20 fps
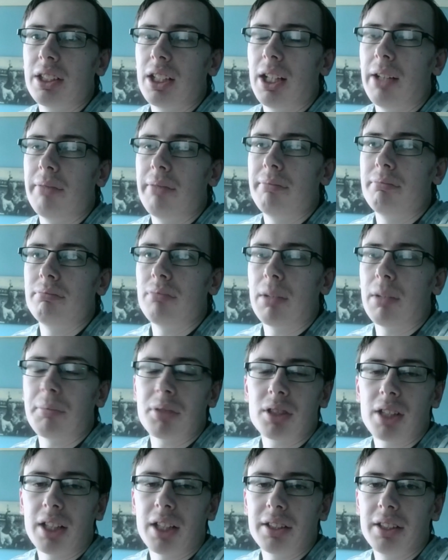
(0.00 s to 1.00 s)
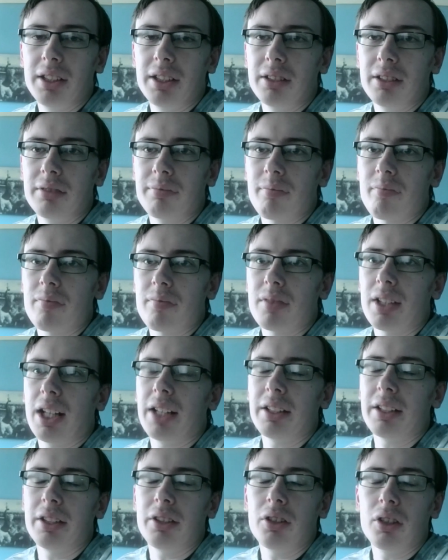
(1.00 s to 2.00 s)
I'm studying at
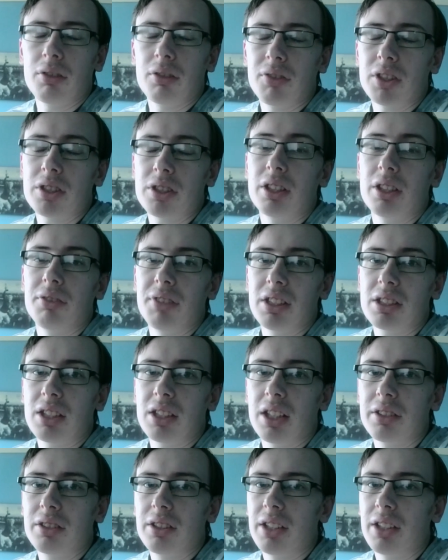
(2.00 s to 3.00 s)
the University of East London.